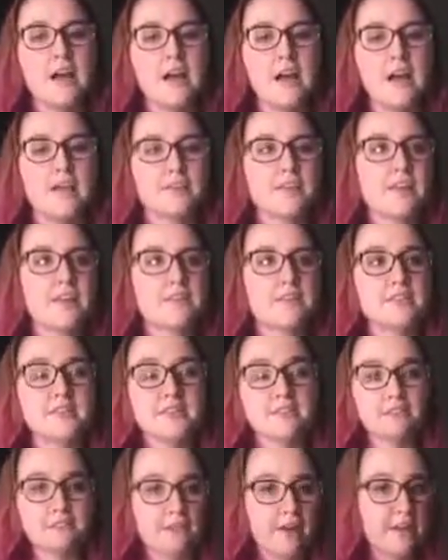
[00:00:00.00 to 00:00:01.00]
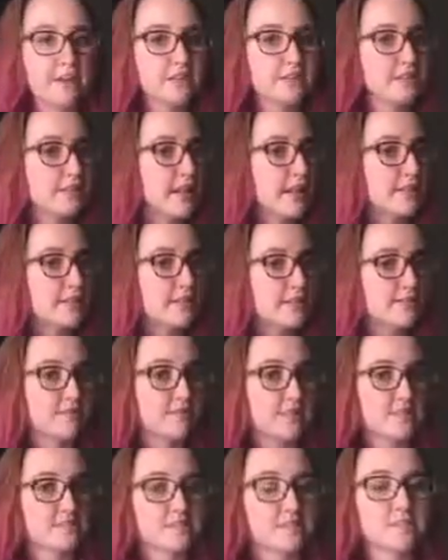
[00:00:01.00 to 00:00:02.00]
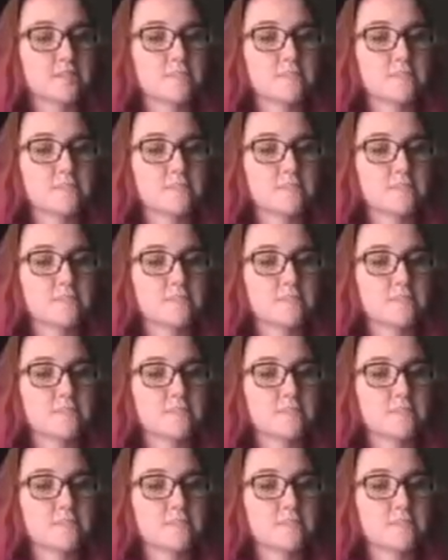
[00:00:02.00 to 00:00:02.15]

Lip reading: and then the effect that these things that the